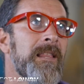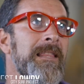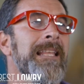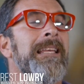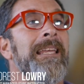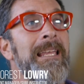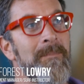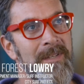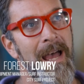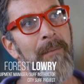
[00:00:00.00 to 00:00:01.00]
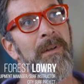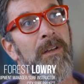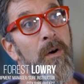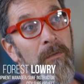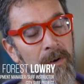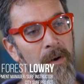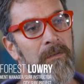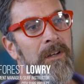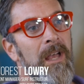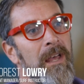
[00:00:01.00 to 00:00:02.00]
The thing that keeps happening over and
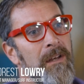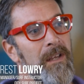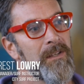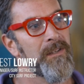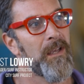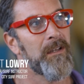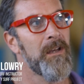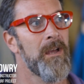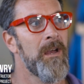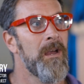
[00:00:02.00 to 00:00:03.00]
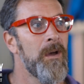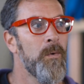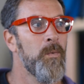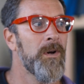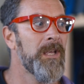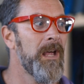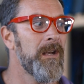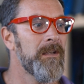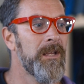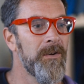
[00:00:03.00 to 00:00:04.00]
over again is like, we'll
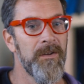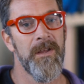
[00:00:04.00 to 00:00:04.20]
get here